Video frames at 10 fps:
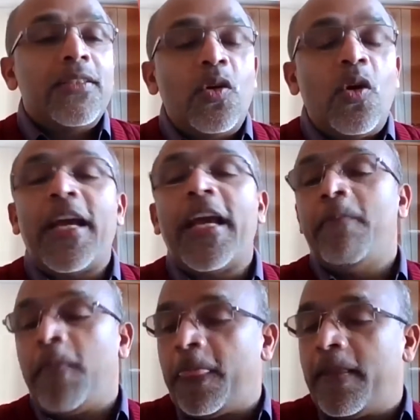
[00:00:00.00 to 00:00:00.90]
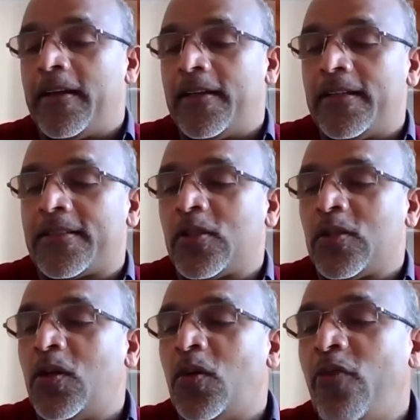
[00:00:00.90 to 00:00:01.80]
So okay,
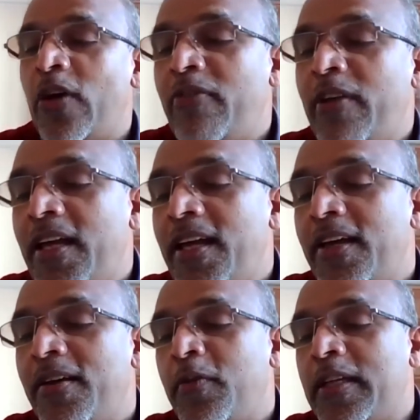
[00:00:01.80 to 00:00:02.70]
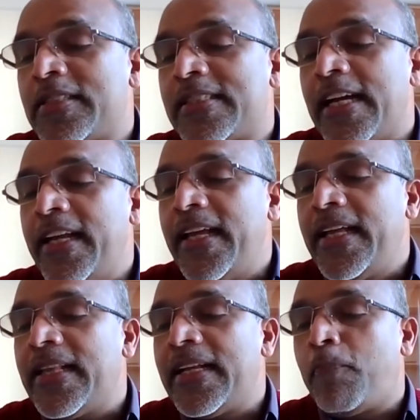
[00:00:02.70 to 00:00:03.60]
so when we we study
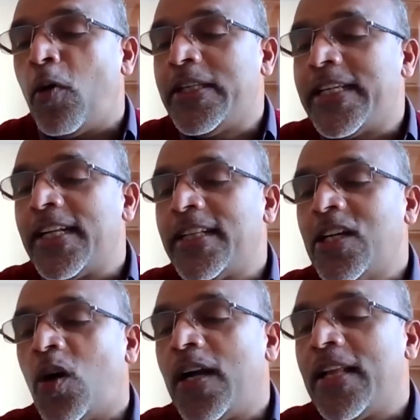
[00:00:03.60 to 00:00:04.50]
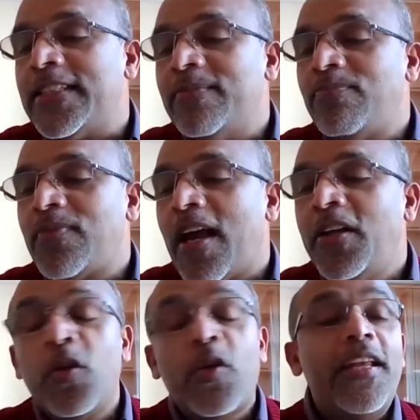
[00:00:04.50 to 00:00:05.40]
the political theology,
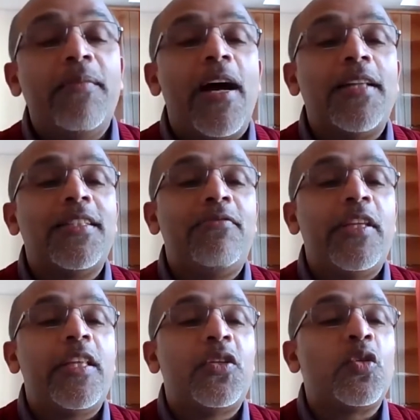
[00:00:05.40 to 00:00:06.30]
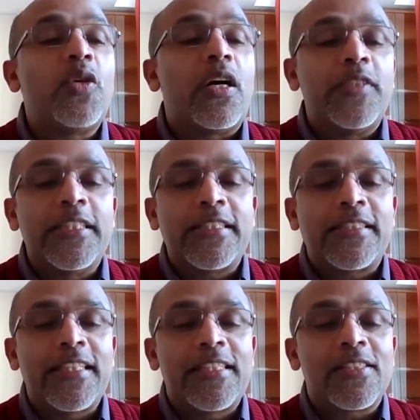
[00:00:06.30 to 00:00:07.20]
and you can imagine within two
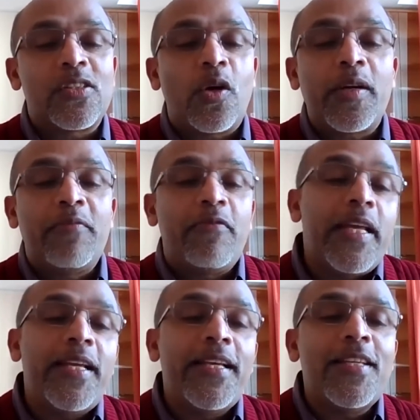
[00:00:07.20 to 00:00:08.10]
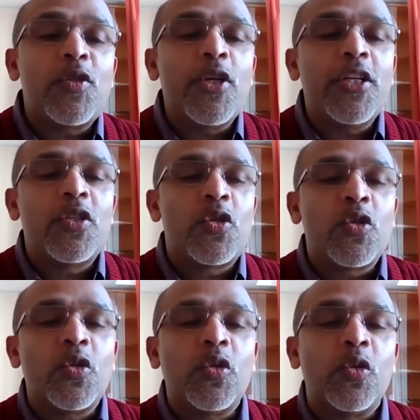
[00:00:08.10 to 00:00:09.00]
hours, it is not very easy
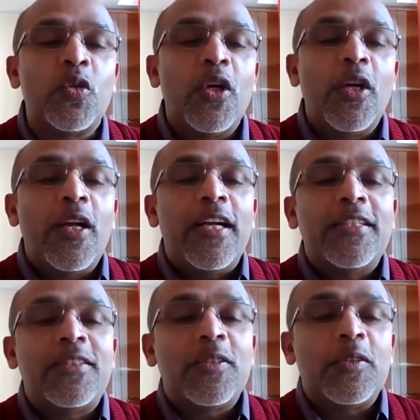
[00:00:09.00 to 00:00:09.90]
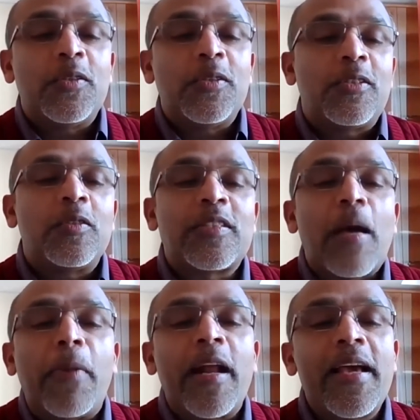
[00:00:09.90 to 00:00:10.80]
to, to, to
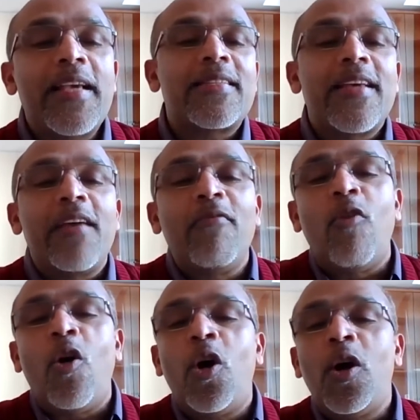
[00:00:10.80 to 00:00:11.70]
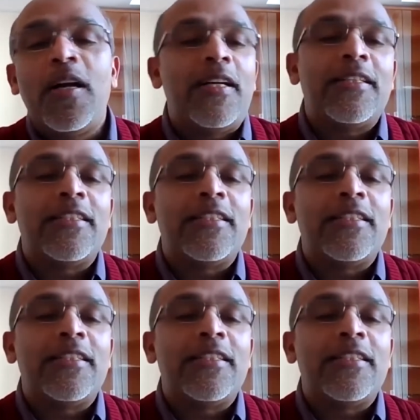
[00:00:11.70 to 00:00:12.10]
summarize a whole